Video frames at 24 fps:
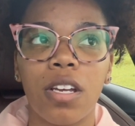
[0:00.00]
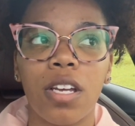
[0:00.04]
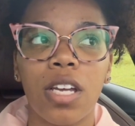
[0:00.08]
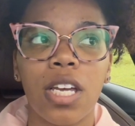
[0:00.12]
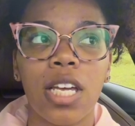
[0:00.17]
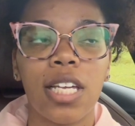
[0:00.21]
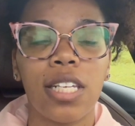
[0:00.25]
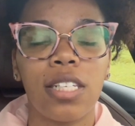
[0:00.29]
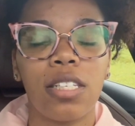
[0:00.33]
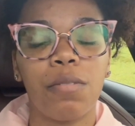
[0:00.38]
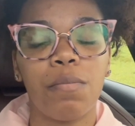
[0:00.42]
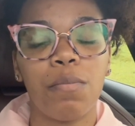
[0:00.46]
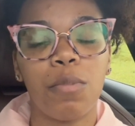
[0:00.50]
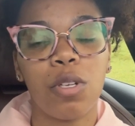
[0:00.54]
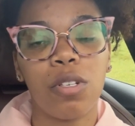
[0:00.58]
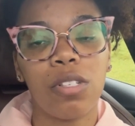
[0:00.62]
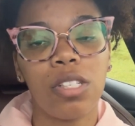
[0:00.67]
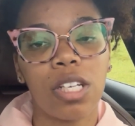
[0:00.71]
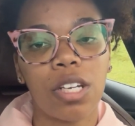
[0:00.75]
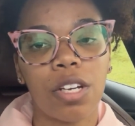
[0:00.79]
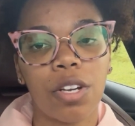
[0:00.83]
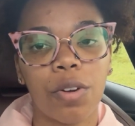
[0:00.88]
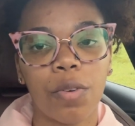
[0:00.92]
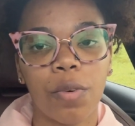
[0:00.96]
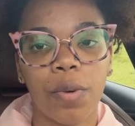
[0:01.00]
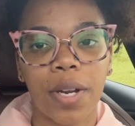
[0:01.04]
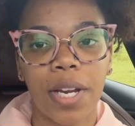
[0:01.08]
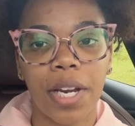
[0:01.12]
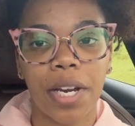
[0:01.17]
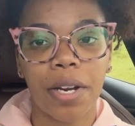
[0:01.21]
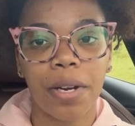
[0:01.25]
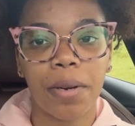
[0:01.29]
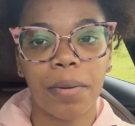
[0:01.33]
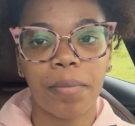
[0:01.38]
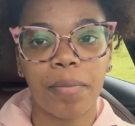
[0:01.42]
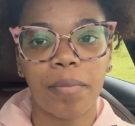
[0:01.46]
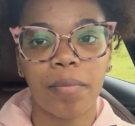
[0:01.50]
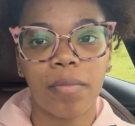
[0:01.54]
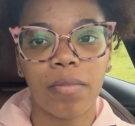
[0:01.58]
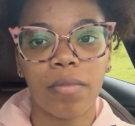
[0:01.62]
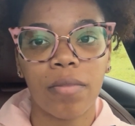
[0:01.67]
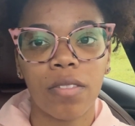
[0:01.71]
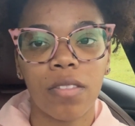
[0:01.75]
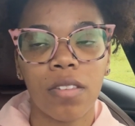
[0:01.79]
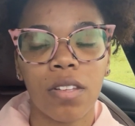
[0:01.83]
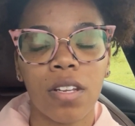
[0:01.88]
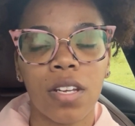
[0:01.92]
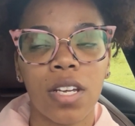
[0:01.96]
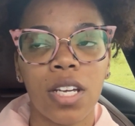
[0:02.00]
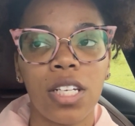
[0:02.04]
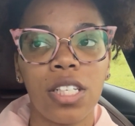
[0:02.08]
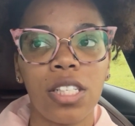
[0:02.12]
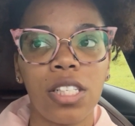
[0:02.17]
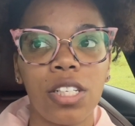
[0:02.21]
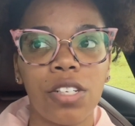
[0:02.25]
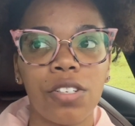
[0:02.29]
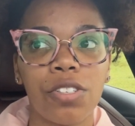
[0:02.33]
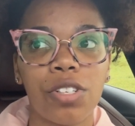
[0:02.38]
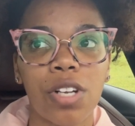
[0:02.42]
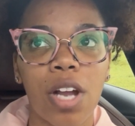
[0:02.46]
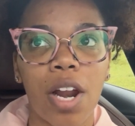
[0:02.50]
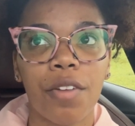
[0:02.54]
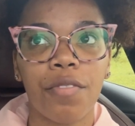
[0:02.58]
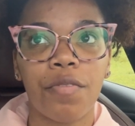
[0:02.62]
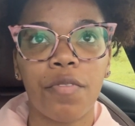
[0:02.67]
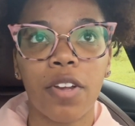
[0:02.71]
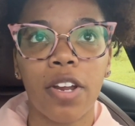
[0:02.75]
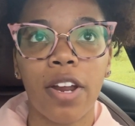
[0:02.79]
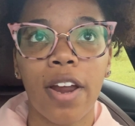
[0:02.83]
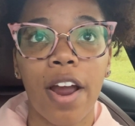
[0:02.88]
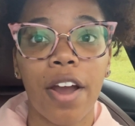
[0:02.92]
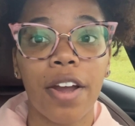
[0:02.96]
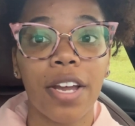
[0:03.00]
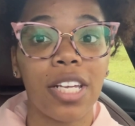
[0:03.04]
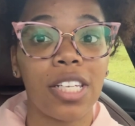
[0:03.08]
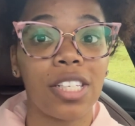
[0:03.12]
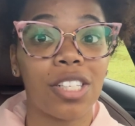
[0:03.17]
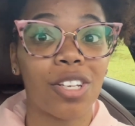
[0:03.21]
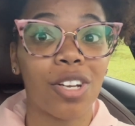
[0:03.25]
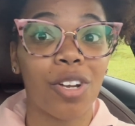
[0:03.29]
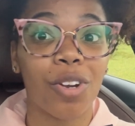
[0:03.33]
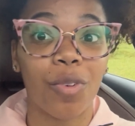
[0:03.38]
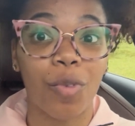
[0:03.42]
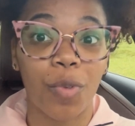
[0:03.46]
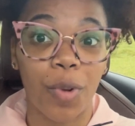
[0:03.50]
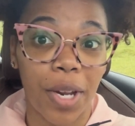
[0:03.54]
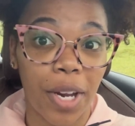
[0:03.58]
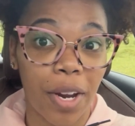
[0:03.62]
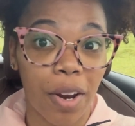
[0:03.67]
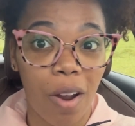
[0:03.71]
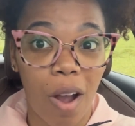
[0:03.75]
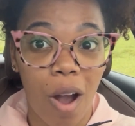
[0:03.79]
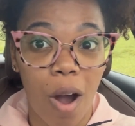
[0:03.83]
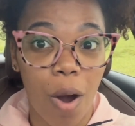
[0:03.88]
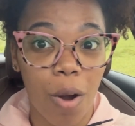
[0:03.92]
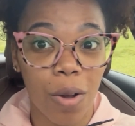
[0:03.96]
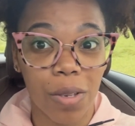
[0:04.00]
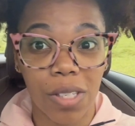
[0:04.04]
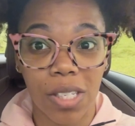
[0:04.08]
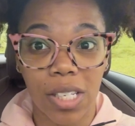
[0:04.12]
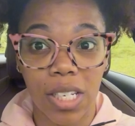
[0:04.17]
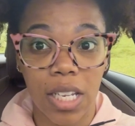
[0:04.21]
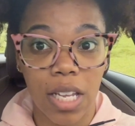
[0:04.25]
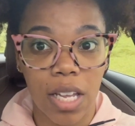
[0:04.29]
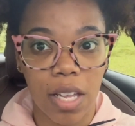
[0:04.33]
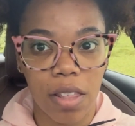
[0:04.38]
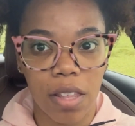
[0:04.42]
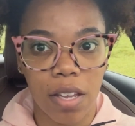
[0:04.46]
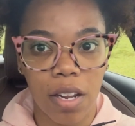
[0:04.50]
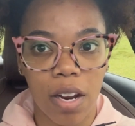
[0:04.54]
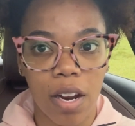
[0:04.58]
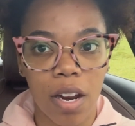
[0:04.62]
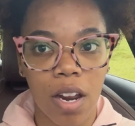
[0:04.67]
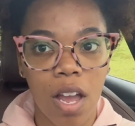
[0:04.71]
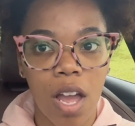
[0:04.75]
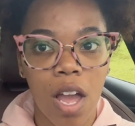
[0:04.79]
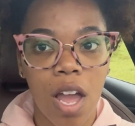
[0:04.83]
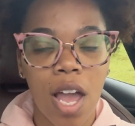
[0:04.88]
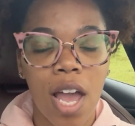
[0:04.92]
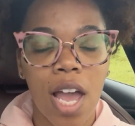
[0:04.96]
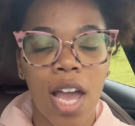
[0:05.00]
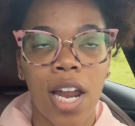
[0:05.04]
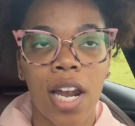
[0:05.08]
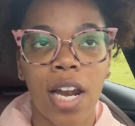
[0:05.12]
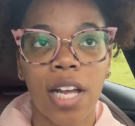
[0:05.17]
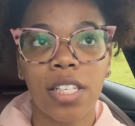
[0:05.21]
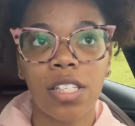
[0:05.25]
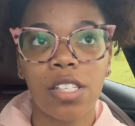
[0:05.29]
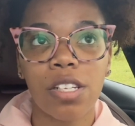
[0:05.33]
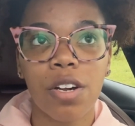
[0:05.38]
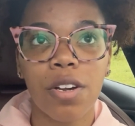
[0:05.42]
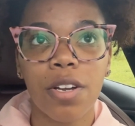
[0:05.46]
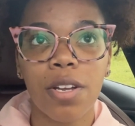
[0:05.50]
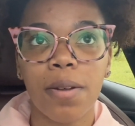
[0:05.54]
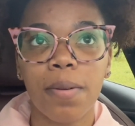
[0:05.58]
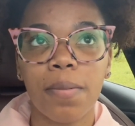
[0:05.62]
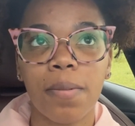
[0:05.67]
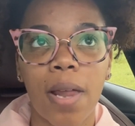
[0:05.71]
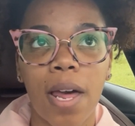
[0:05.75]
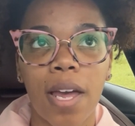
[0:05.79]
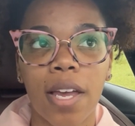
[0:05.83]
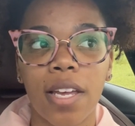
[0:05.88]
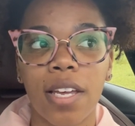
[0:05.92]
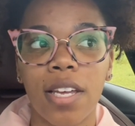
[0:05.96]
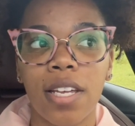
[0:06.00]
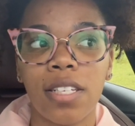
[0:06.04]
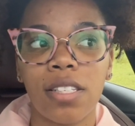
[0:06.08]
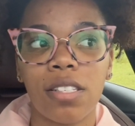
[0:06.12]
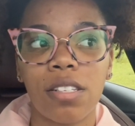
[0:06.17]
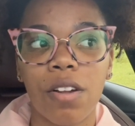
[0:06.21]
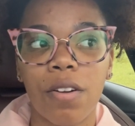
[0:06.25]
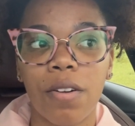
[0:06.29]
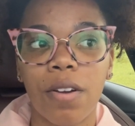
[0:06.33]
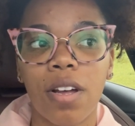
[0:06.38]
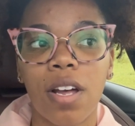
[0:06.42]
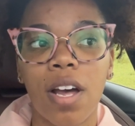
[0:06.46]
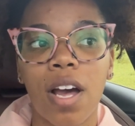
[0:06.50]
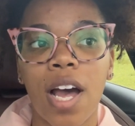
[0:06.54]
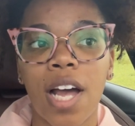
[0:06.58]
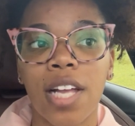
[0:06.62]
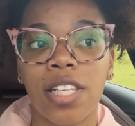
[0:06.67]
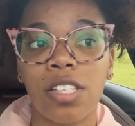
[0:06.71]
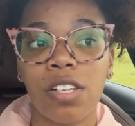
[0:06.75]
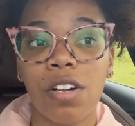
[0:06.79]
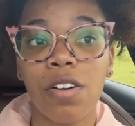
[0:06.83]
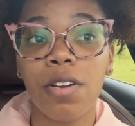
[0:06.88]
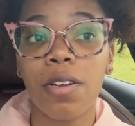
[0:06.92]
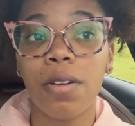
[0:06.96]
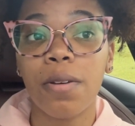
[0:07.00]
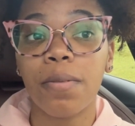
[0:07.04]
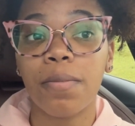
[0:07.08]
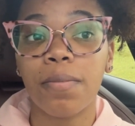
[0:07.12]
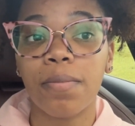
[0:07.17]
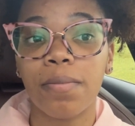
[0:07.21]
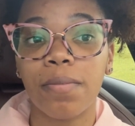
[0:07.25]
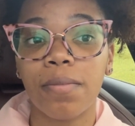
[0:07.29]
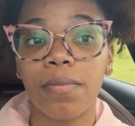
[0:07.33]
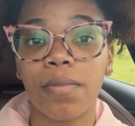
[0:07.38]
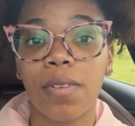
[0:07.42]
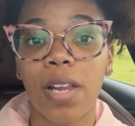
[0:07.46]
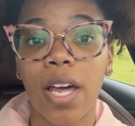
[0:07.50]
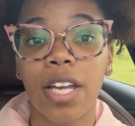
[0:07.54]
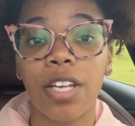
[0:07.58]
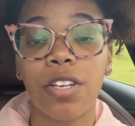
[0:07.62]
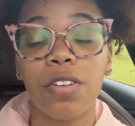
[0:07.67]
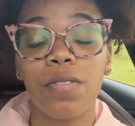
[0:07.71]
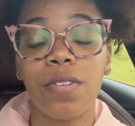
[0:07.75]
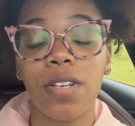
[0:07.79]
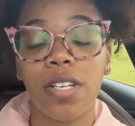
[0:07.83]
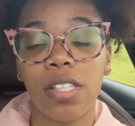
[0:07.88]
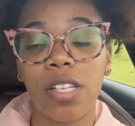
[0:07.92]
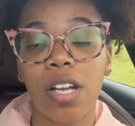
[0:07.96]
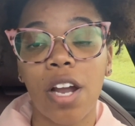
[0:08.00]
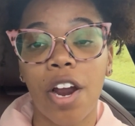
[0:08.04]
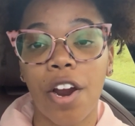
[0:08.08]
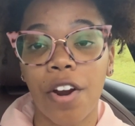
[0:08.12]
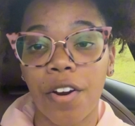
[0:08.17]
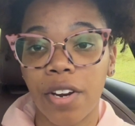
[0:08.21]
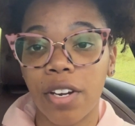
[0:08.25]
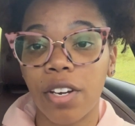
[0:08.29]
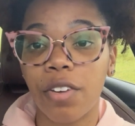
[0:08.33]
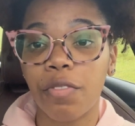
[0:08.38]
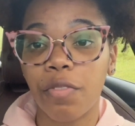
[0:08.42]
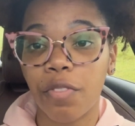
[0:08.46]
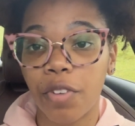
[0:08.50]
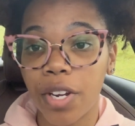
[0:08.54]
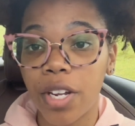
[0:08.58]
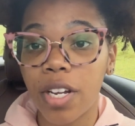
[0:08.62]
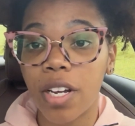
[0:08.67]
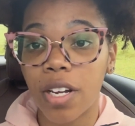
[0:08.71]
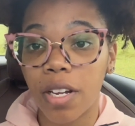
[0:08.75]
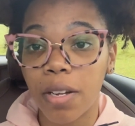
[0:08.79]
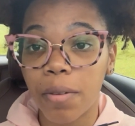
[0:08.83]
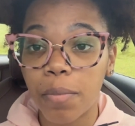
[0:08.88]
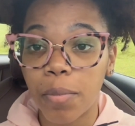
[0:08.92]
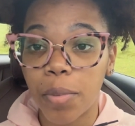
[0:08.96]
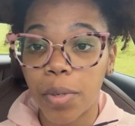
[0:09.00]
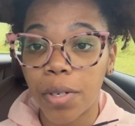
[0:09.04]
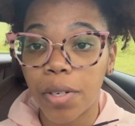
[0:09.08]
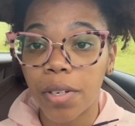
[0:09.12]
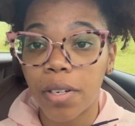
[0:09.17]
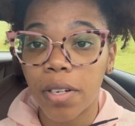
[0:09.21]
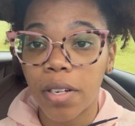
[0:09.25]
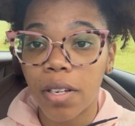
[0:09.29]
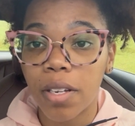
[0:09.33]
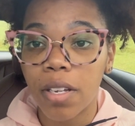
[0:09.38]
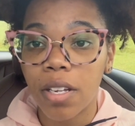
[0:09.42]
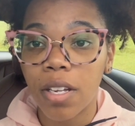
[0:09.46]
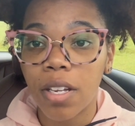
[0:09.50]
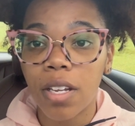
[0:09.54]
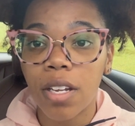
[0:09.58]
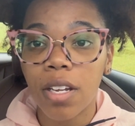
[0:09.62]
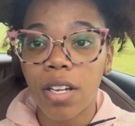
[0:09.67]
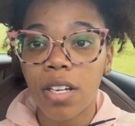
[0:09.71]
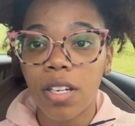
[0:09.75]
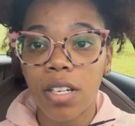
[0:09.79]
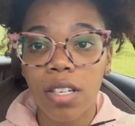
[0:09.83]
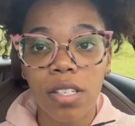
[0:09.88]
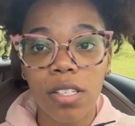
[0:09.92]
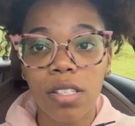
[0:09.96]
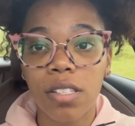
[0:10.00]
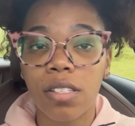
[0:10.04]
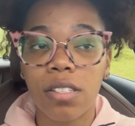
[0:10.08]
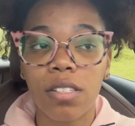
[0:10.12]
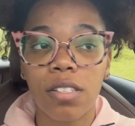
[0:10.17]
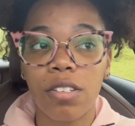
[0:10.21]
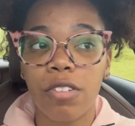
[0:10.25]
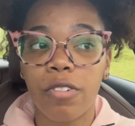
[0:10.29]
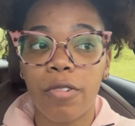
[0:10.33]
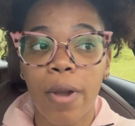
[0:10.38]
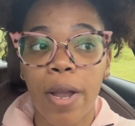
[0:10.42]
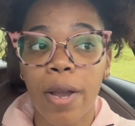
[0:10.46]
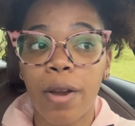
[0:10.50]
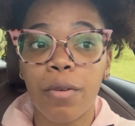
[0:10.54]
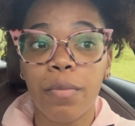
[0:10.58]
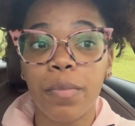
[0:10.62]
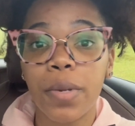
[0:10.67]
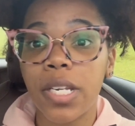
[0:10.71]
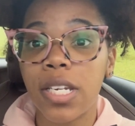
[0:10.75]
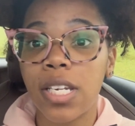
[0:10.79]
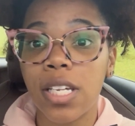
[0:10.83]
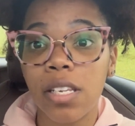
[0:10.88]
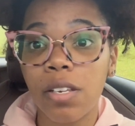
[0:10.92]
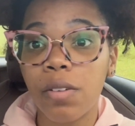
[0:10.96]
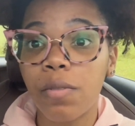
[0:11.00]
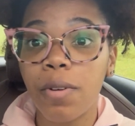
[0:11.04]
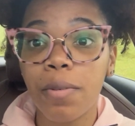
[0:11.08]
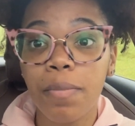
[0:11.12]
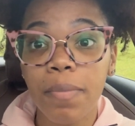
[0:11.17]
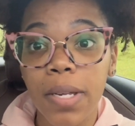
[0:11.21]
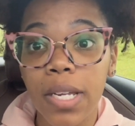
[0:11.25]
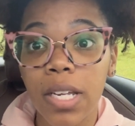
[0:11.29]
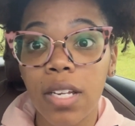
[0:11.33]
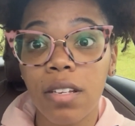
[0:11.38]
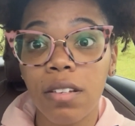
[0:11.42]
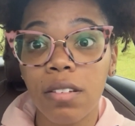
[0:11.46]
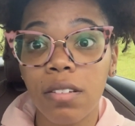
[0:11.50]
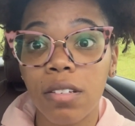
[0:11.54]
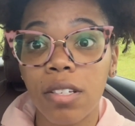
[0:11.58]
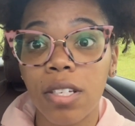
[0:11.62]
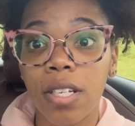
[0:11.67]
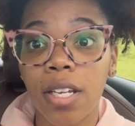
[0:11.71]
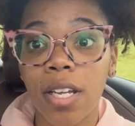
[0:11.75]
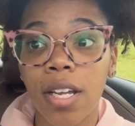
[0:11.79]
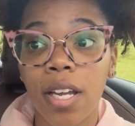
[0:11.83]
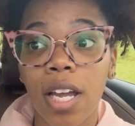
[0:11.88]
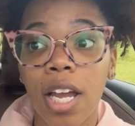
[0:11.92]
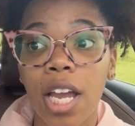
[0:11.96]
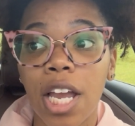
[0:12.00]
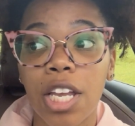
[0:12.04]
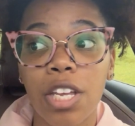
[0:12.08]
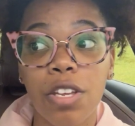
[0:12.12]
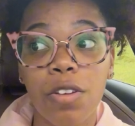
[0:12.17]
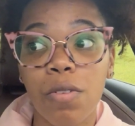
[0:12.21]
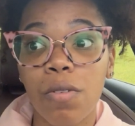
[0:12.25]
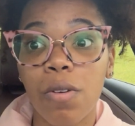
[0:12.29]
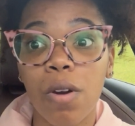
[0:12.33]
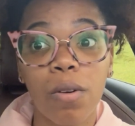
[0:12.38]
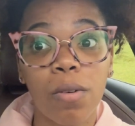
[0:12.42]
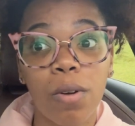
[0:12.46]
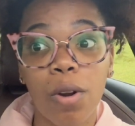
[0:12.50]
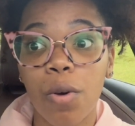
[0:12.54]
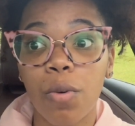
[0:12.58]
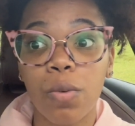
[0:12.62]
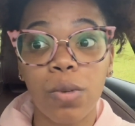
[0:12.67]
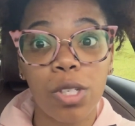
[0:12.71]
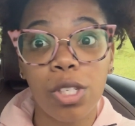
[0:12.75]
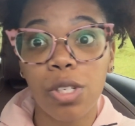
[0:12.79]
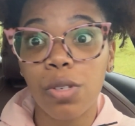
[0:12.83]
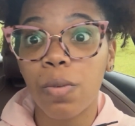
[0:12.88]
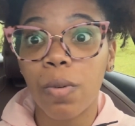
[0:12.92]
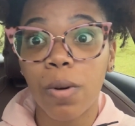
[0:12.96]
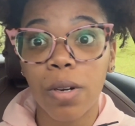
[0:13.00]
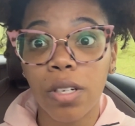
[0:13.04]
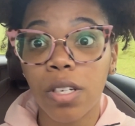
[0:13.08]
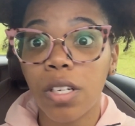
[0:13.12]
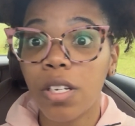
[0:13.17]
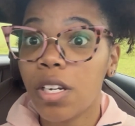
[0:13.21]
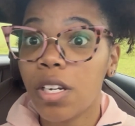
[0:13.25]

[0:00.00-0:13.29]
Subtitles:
his music career. He's still trying to figure out his career altogether. And I told him, like, you need to hurry the freak up because you ain't gonna be dealing with me and you don't know what you want to